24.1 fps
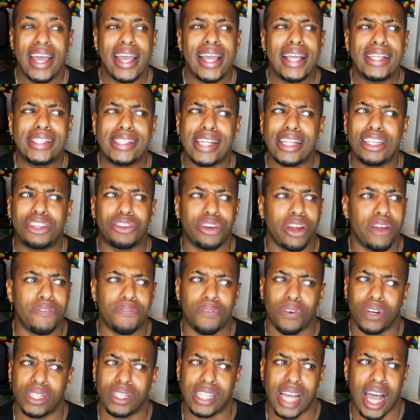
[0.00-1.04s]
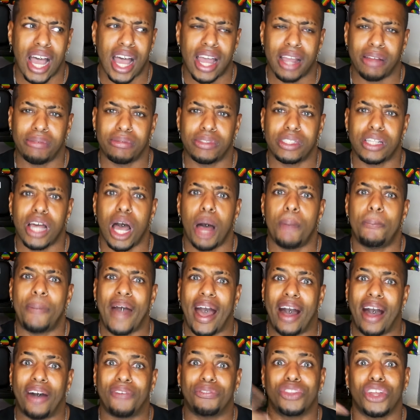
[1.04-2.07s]
he said three or four times
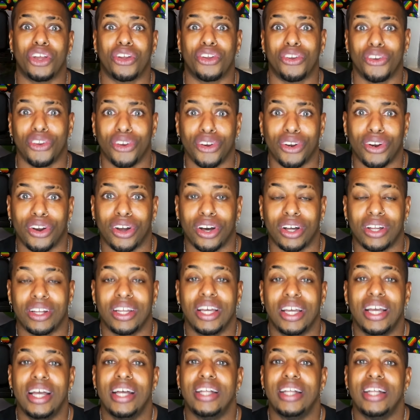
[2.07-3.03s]
about the girl